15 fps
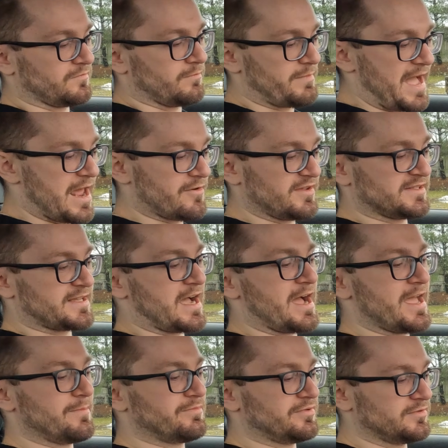Battery
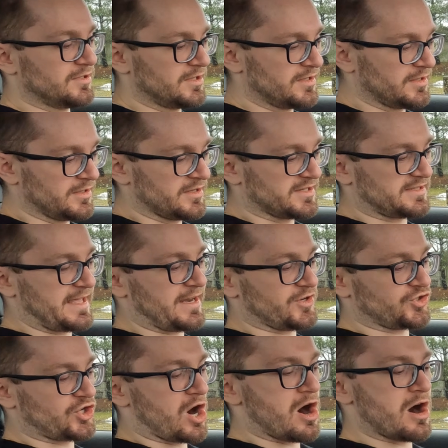type, state of
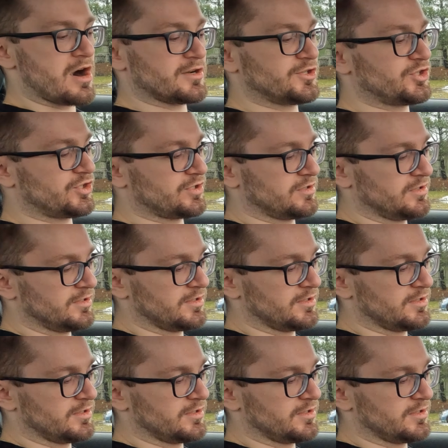charge,